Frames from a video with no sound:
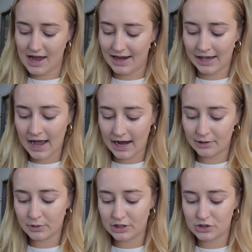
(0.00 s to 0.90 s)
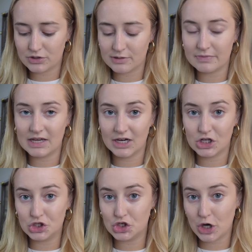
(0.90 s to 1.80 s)
I kind of want to do something
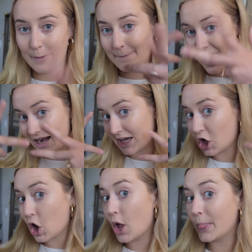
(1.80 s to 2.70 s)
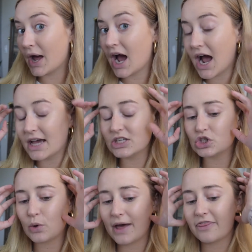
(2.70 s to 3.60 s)
dramatic on the eyes,
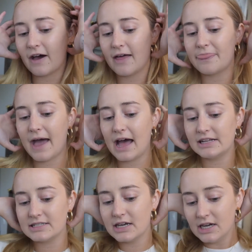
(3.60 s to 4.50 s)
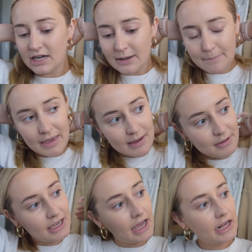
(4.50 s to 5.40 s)
so I thought that
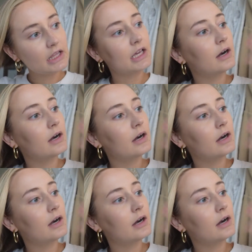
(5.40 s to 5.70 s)
maybe getting like a